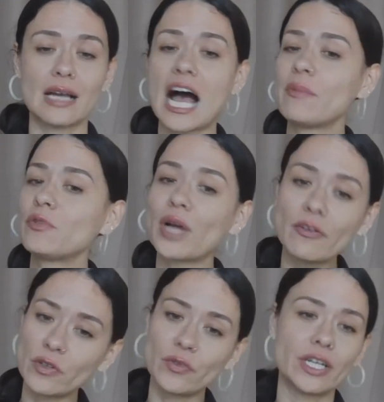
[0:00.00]
I'm
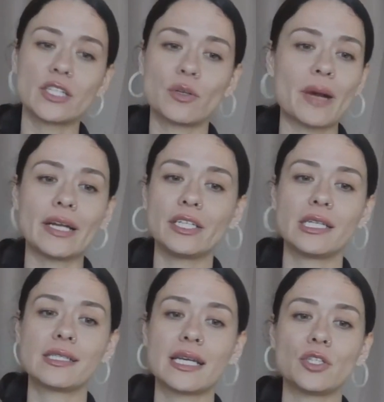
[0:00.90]
grateful for his reminder
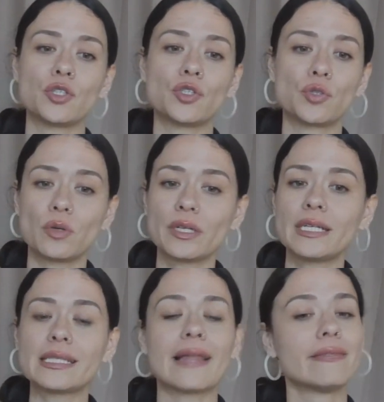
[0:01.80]
to center
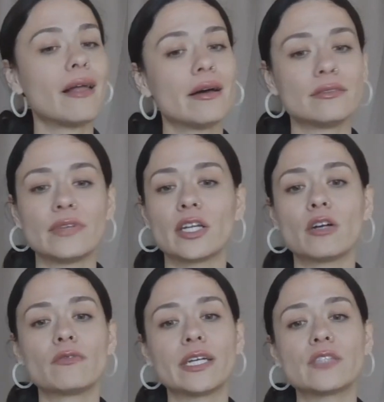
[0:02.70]
stories and love in
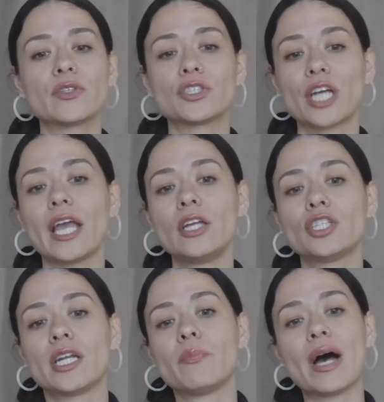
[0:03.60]
our fights for
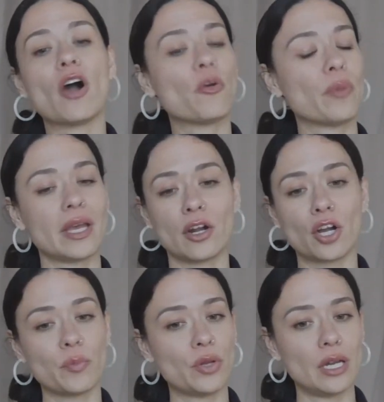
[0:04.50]
change and empowerment in our
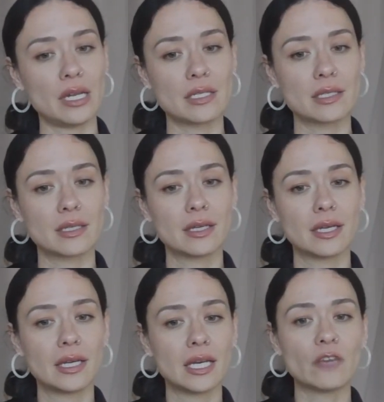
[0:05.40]
communities.
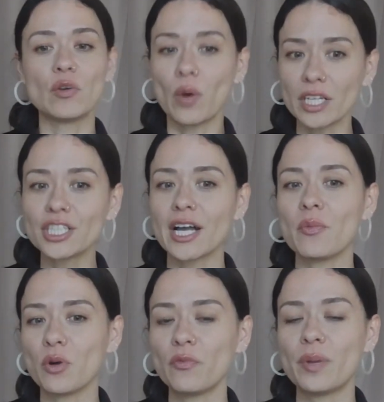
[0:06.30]
If you want to check
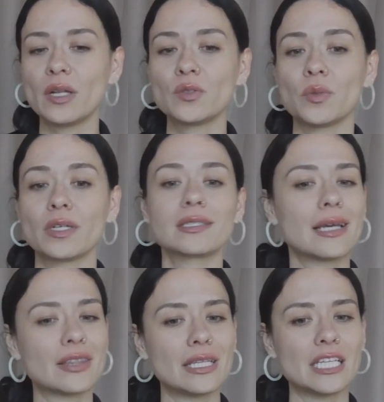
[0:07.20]
out more of Paulo's works,
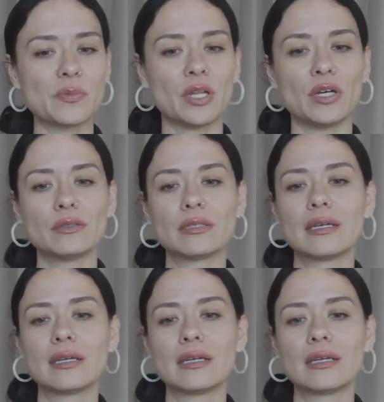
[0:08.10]
hit the links below.